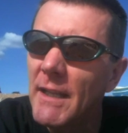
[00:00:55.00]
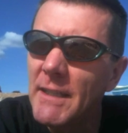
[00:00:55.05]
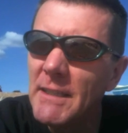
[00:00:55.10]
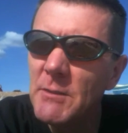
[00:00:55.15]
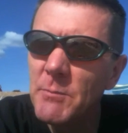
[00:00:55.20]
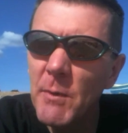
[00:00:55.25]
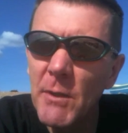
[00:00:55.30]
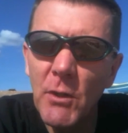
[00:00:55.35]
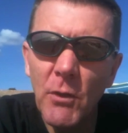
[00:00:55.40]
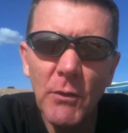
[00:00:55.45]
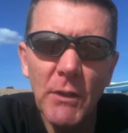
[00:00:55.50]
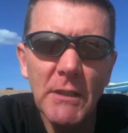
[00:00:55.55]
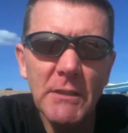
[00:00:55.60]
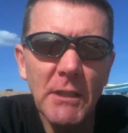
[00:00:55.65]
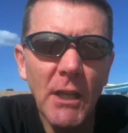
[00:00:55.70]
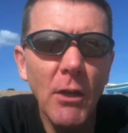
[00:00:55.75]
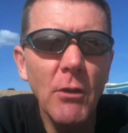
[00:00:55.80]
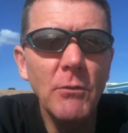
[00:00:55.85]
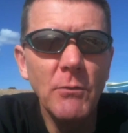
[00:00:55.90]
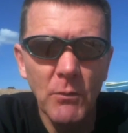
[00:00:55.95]
He's been on his
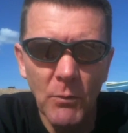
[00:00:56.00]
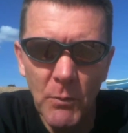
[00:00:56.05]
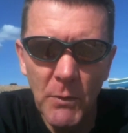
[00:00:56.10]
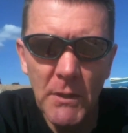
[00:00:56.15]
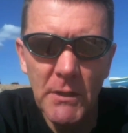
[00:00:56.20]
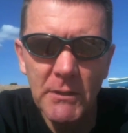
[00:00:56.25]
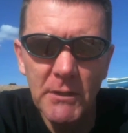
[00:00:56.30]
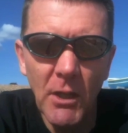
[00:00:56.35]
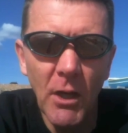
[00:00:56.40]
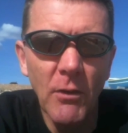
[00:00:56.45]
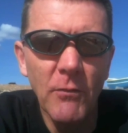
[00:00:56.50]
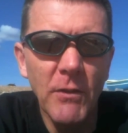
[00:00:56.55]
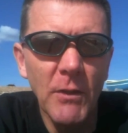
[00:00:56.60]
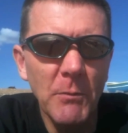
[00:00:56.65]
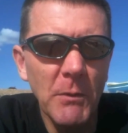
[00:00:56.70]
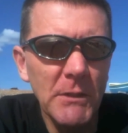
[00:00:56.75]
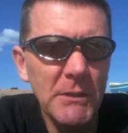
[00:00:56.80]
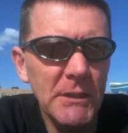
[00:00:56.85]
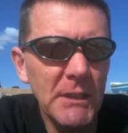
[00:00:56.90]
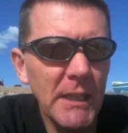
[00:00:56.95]
own with his
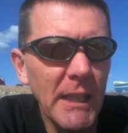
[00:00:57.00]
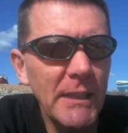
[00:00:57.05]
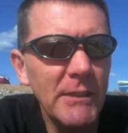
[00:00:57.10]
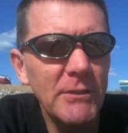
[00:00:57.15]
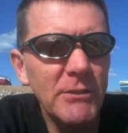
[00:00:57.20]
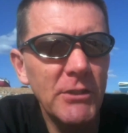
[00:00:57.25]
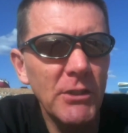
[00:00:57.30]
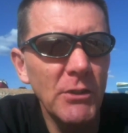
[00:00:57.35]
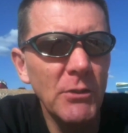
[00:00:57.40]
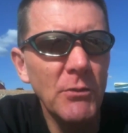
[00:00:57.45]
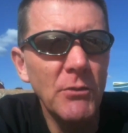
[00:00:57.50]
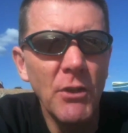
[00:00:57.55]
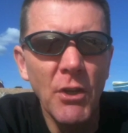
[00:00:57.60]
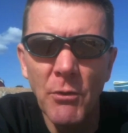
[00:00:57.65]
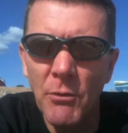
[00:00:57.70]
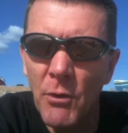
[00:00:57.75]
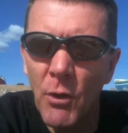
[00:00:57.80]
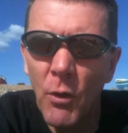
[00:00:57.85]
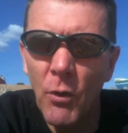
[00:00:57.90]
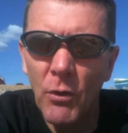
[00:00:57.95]
girlfriend once again to New
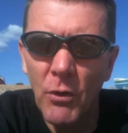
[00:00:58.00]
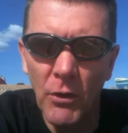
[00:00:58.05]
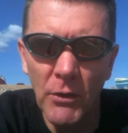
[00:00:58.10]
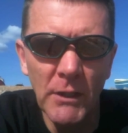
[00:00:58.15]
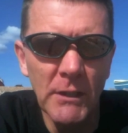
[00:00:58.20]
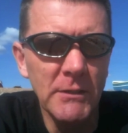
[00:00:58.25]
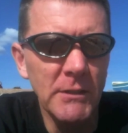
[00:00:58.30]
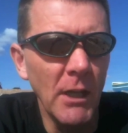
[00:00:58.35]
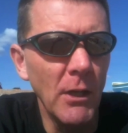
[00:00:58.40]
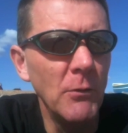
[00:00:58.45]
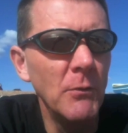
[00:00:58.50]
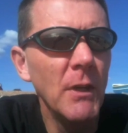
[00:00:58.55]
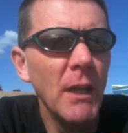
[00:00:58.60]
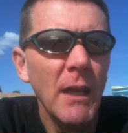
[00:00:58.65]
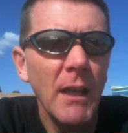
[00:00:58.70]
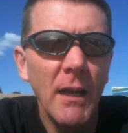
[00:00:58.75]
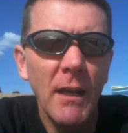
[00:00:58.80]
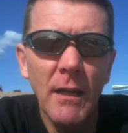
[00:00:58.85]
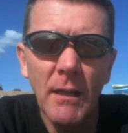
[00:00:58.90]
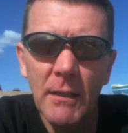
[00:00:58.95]
York on his
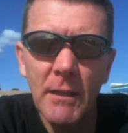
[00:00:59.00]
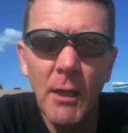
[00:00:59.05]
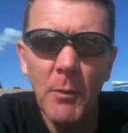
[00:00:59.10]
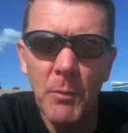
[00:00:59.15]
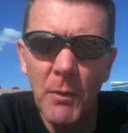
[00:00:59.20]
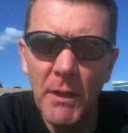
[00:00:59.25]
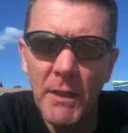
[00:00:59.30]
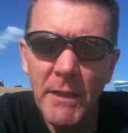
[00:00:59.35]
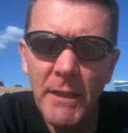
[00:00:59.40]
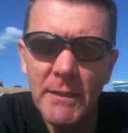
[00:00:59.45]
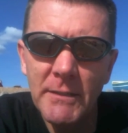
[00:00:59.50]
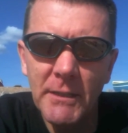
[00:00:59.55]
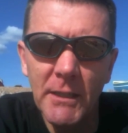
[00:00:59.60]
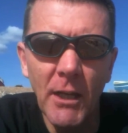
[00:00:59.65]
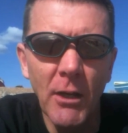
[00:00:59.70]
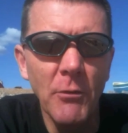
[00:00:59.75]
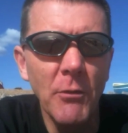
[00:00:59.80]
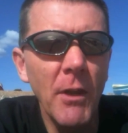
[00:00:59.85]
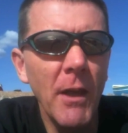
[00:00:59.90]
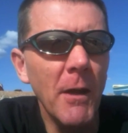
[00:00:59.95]
own a couple of years
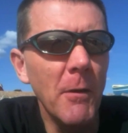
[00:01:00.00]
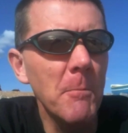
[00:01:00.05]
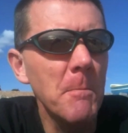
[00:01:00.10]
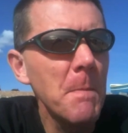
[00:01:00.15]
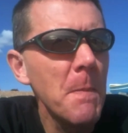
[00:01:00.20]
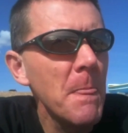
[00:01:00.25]
ago now.